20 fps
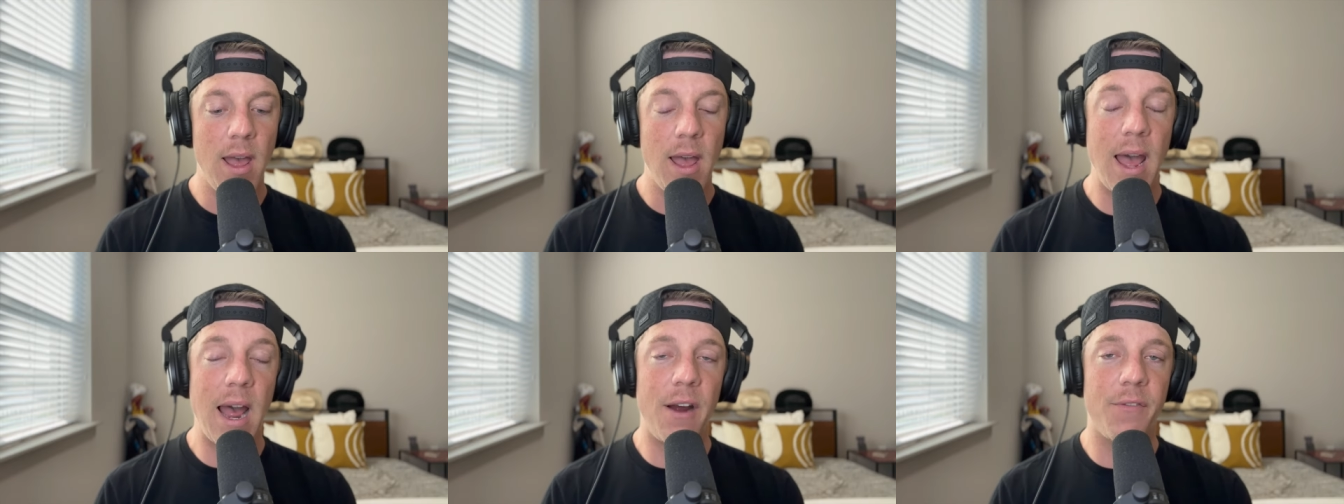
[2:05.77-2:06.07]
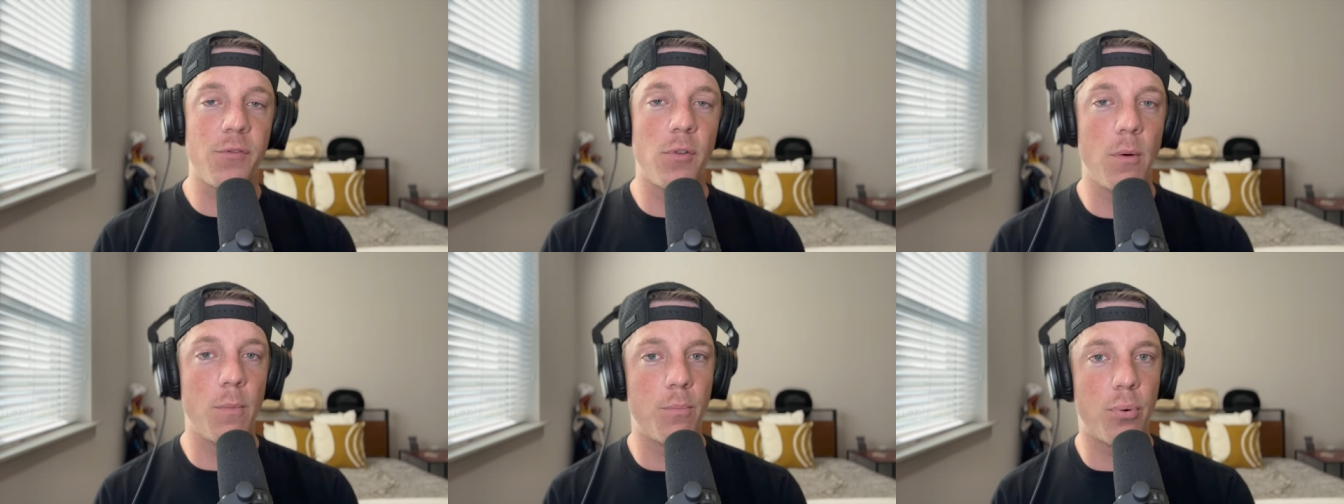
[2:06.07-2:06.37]

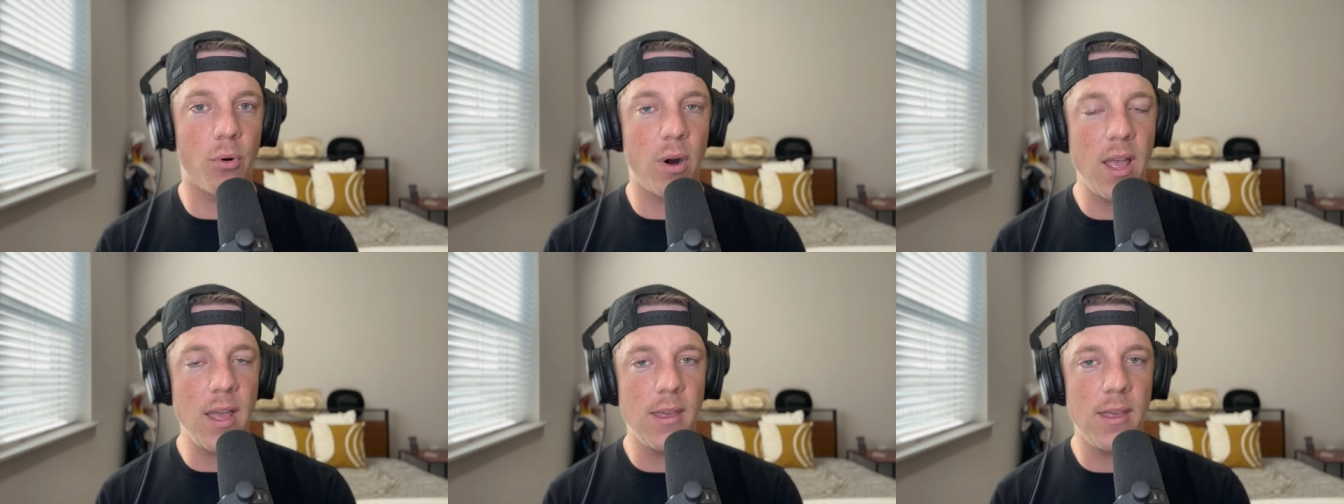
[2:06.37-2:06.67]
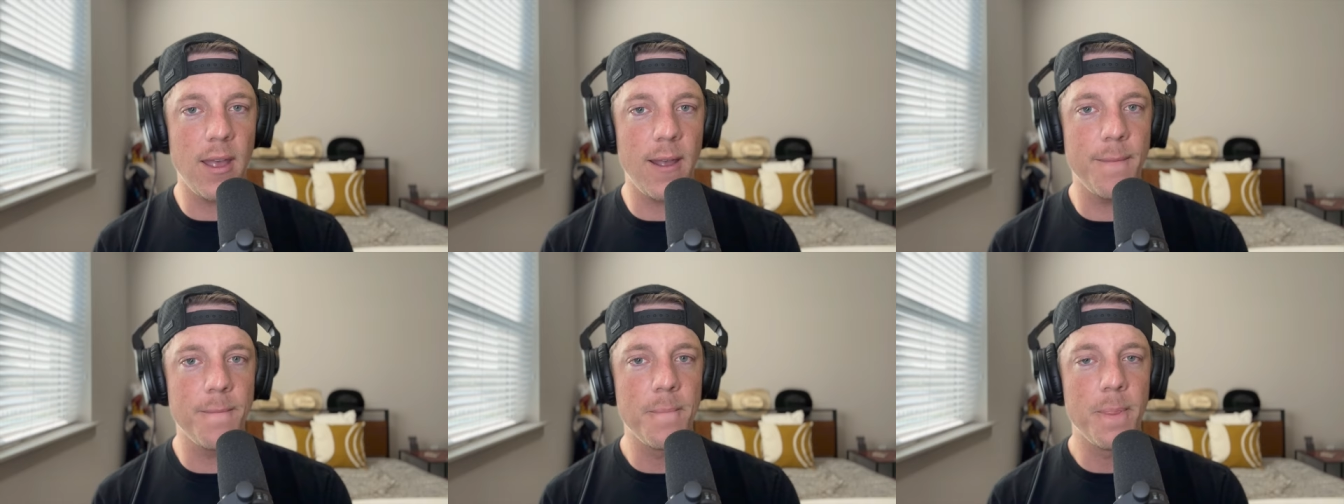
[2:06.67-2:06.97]
after
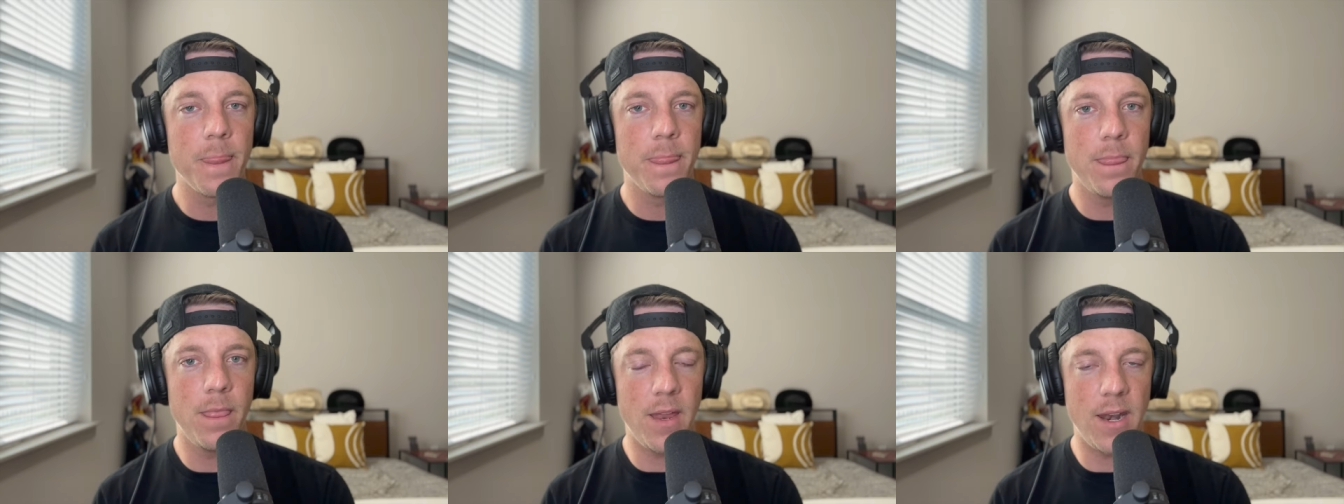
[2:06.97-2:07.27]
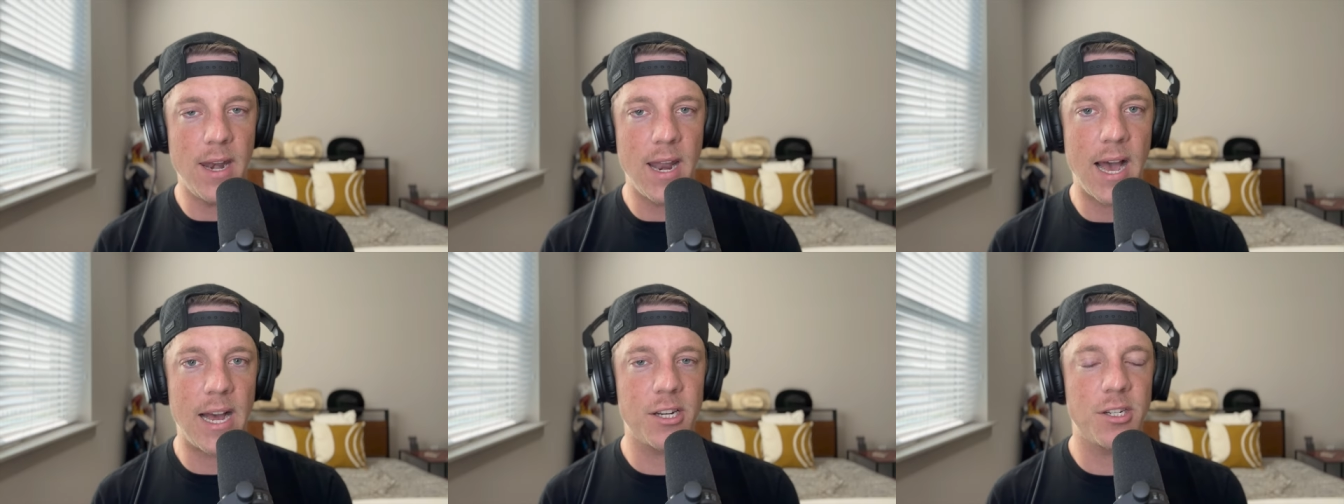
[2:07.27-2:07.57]
breaking the
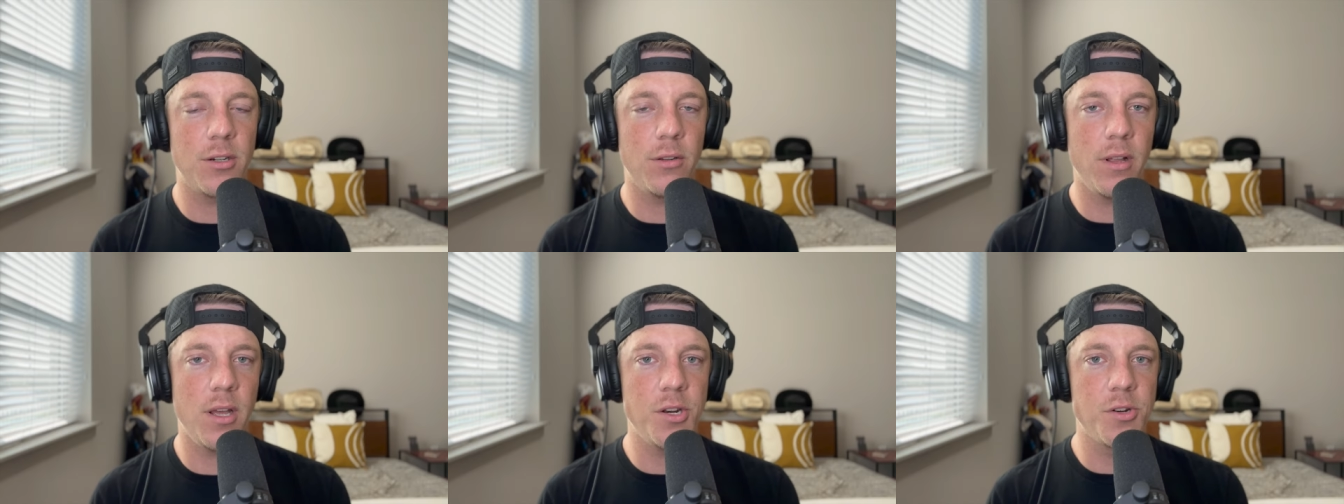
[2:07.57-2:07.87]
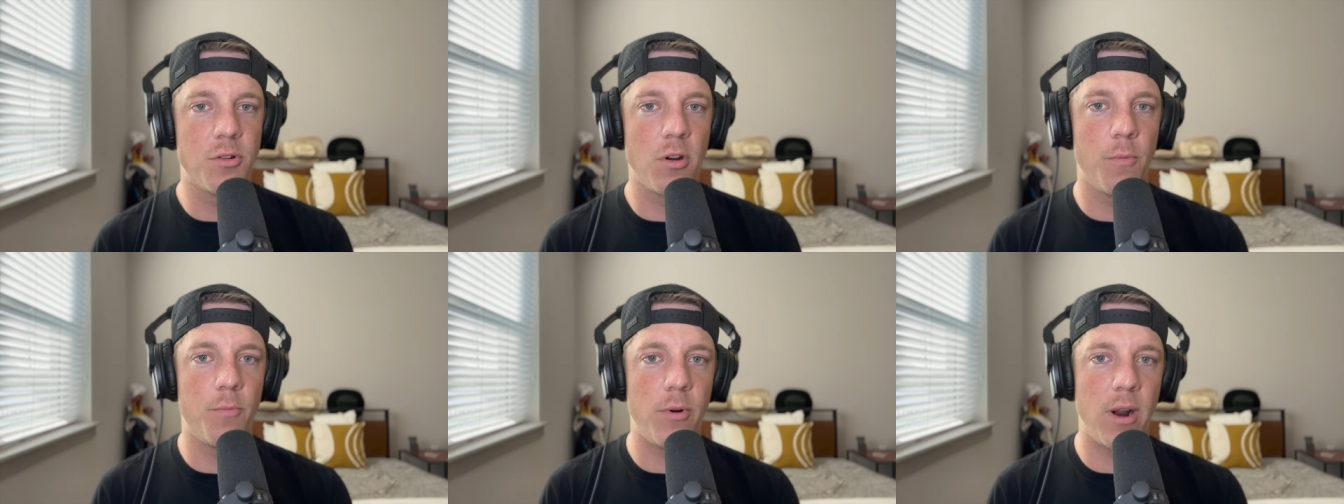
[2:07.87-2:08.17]
national age group